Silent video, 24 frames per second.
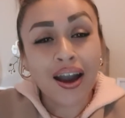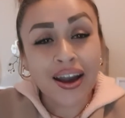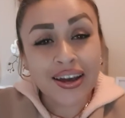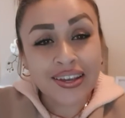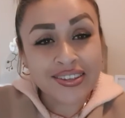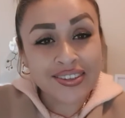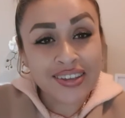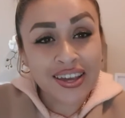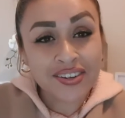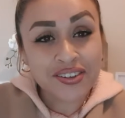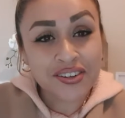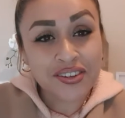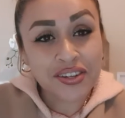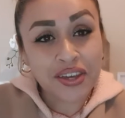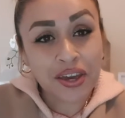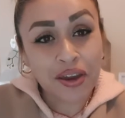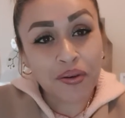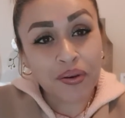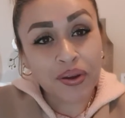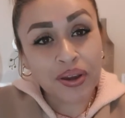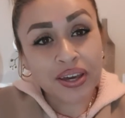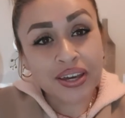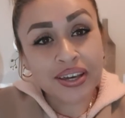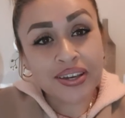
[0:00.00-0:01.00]
Hi
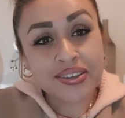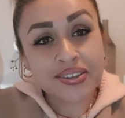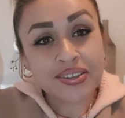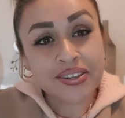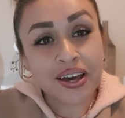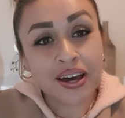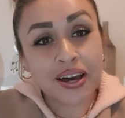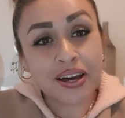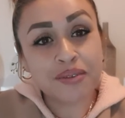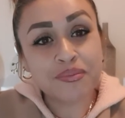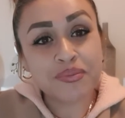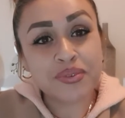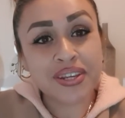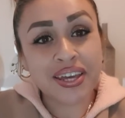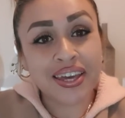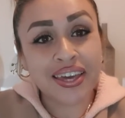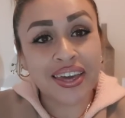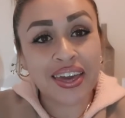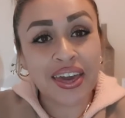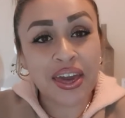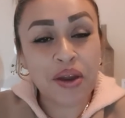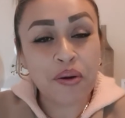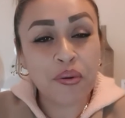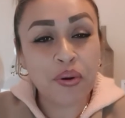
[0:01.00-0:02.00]
Sagittarius, I'm
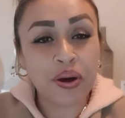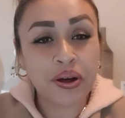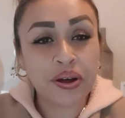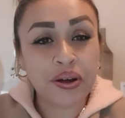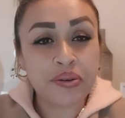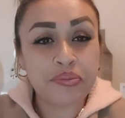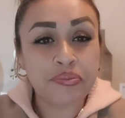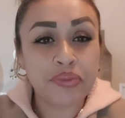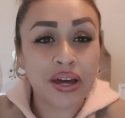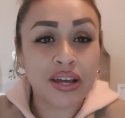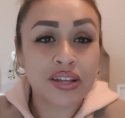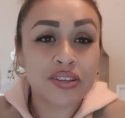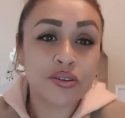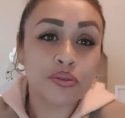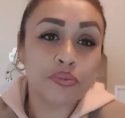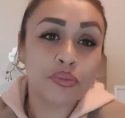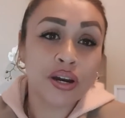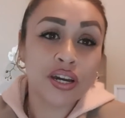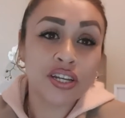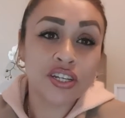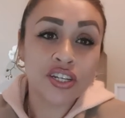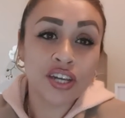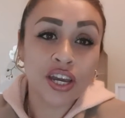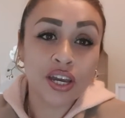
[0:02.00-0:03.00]
Dee. Welcome back to
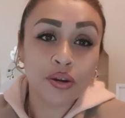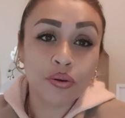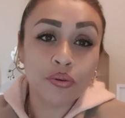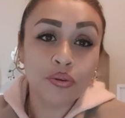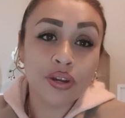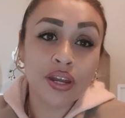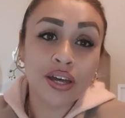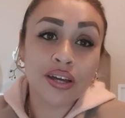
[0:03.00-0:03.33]
my channel.